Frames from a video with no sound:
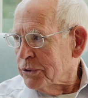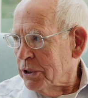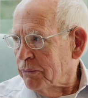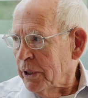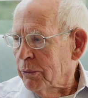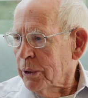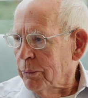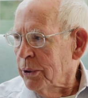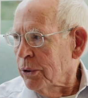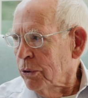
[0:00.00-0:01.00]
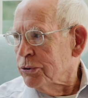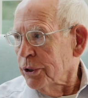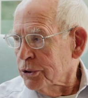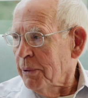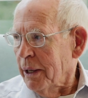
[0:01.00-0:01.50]
and she frequently would go
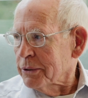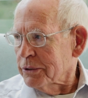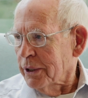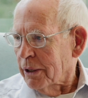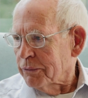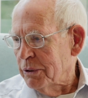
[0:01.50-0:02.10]
just by herself.